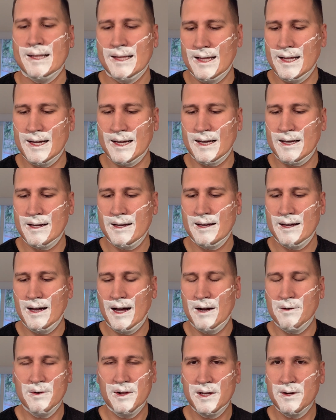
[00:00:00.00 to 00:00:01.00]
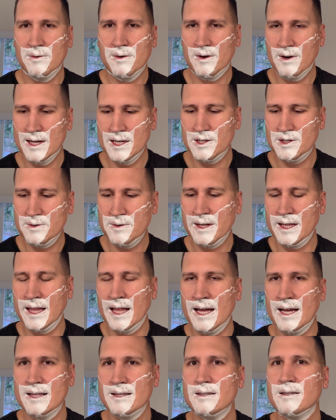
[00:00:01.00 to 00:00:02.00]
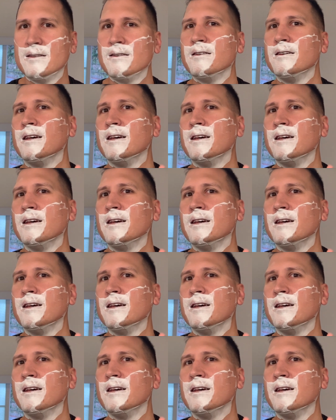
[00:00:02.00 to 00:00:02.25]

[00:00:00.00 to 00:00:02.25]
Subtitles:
I really regret doing that,